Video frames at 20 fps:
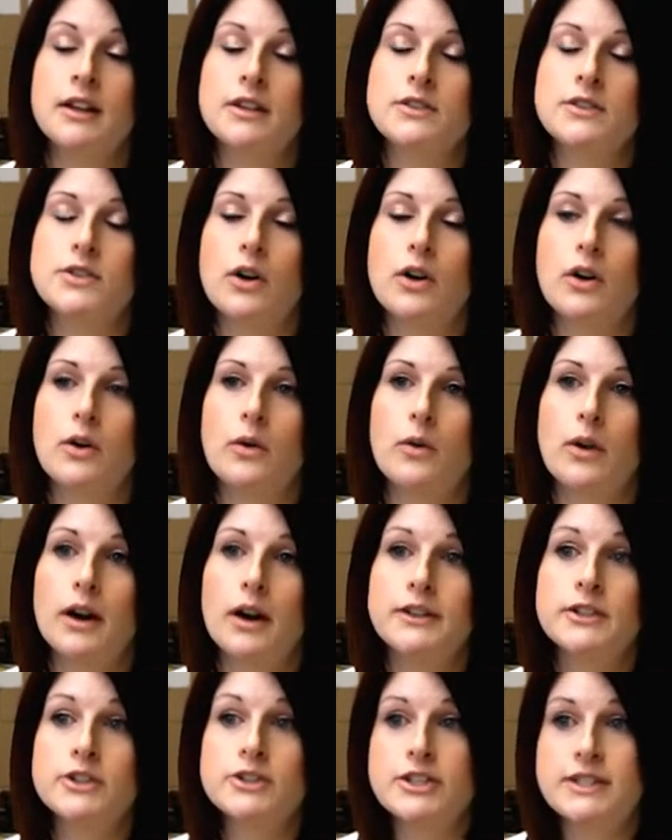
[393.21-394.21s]
So
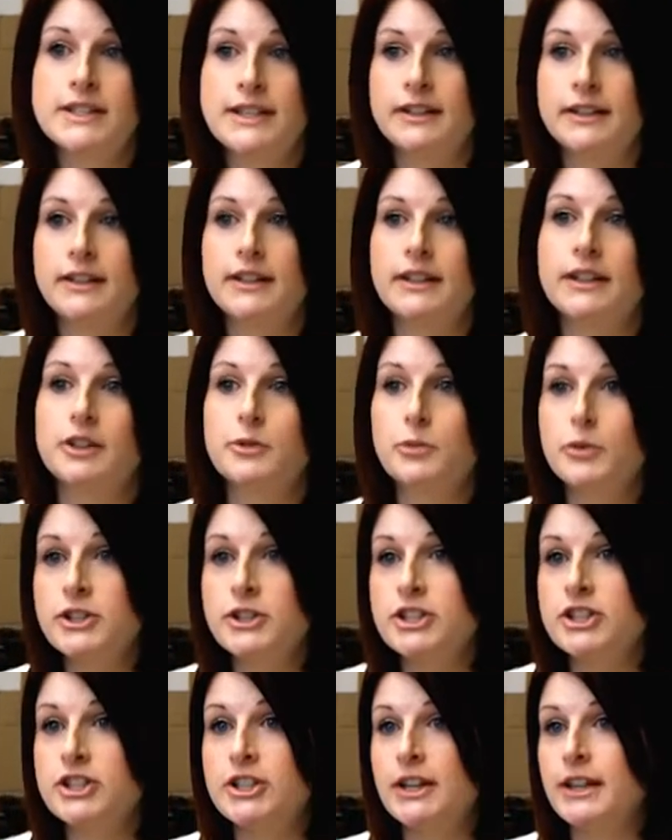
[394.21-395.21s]
understanding and
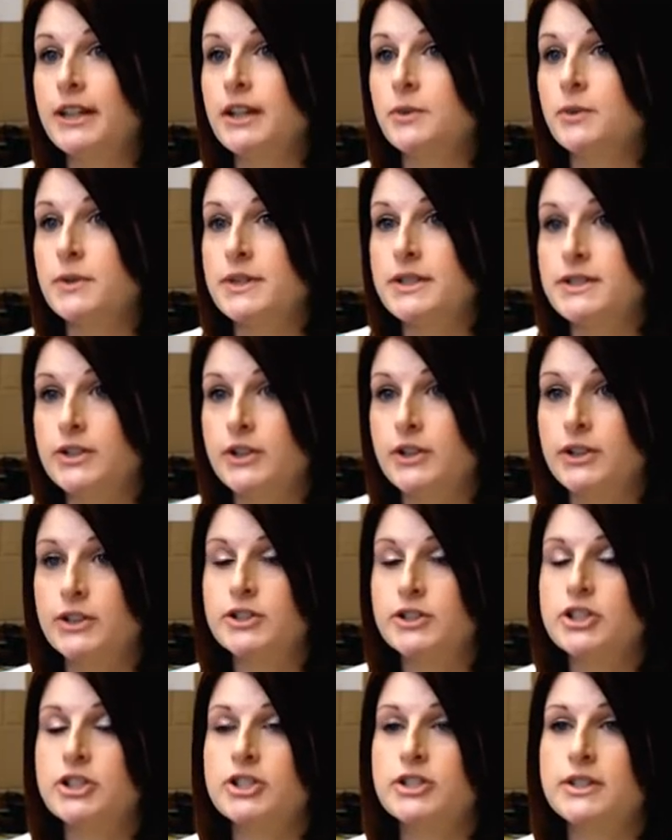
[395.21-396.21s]
appreciating
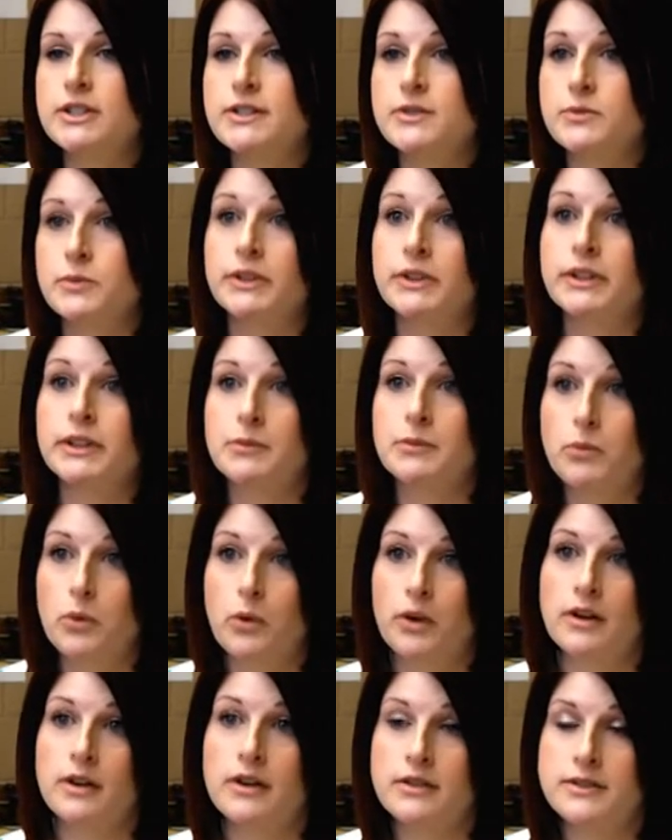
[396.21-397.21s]
research is really
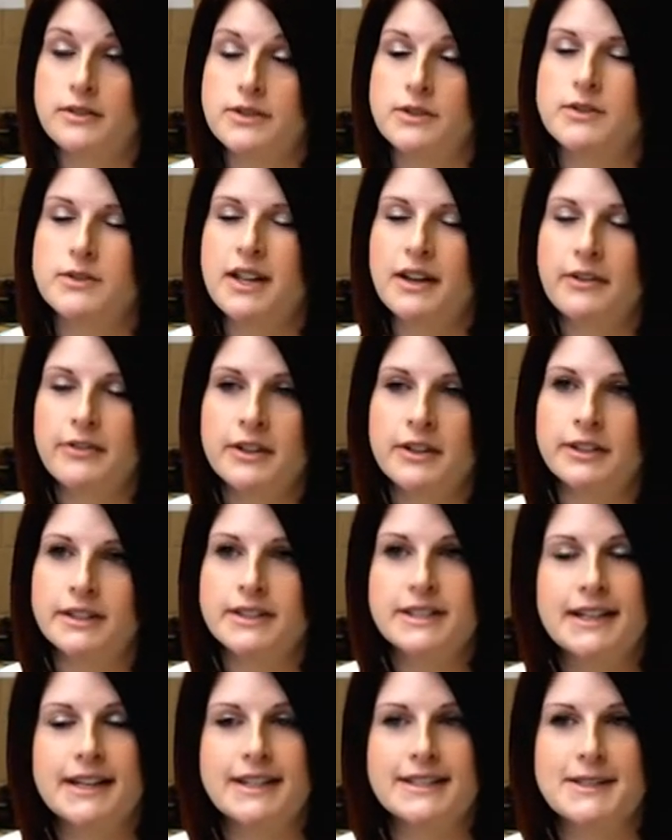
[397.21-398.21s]
important. So definitely
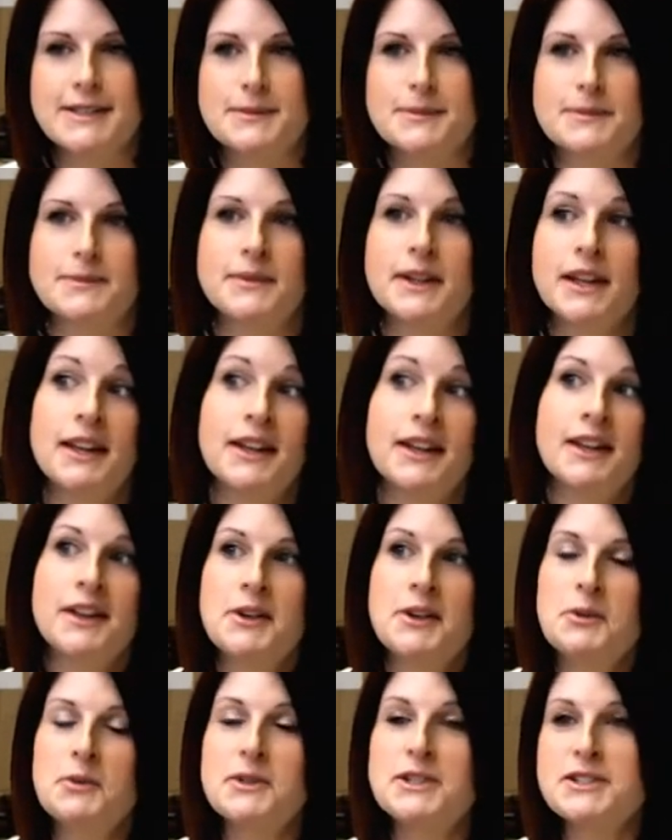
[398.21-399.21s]
take some
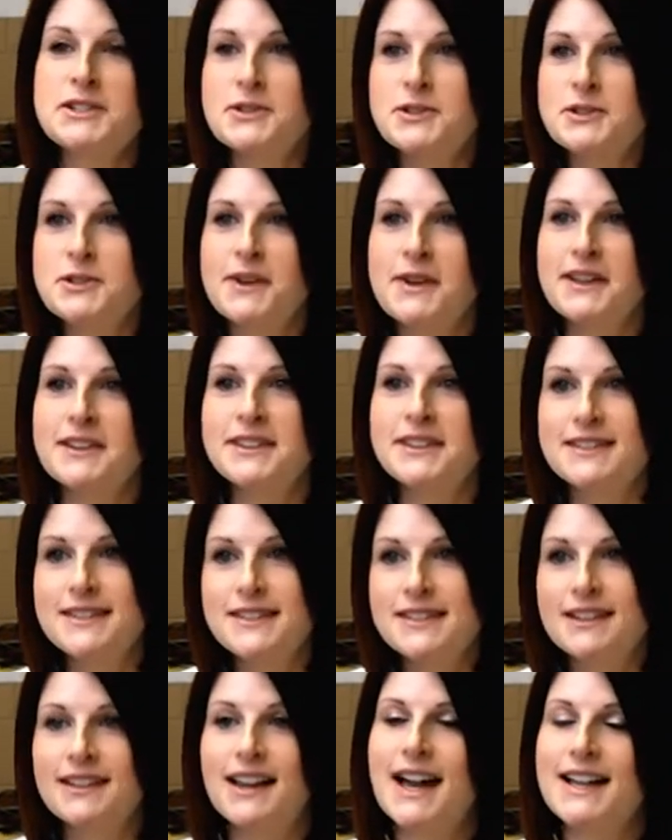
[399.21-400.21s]
research
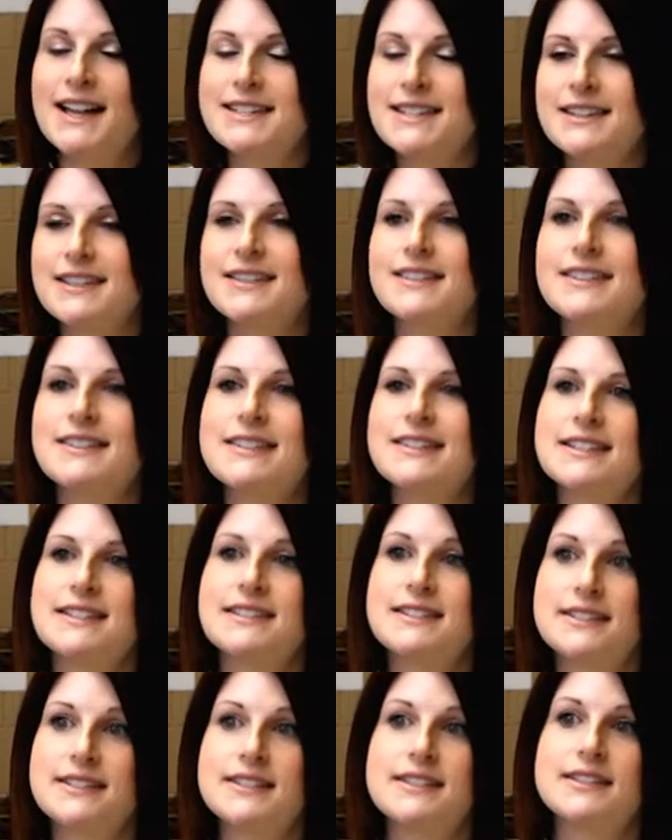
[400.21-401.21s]
methods classes
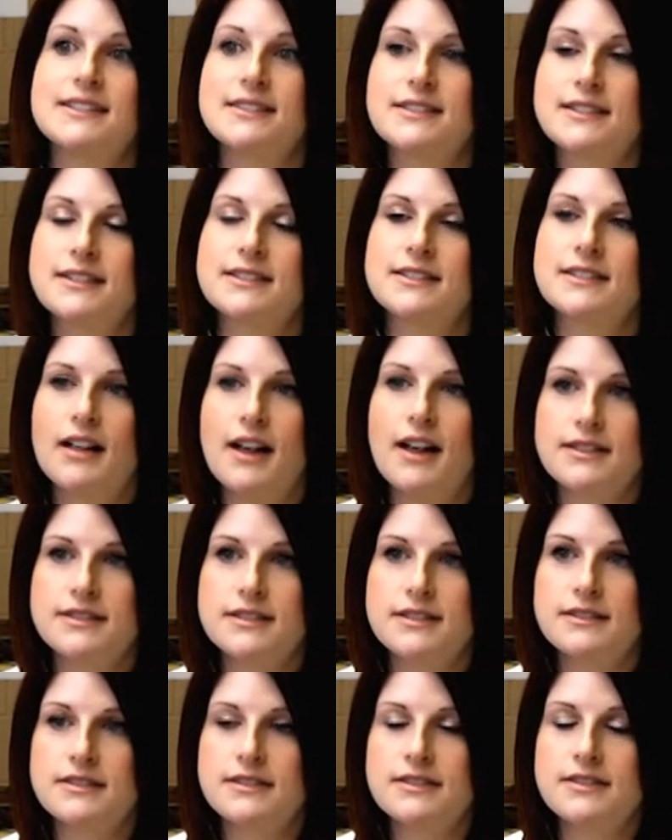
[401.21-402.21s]
and statistics
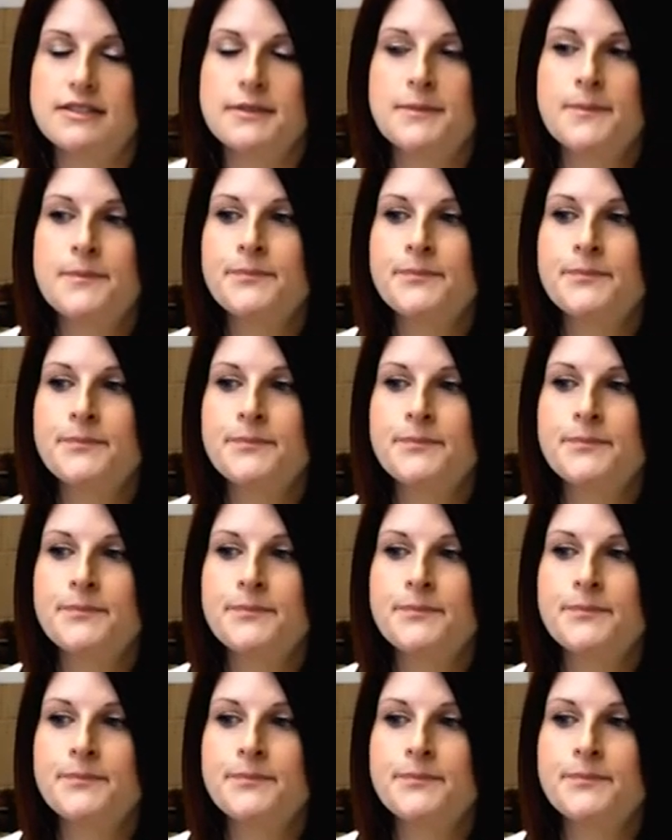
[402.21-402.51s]
classes.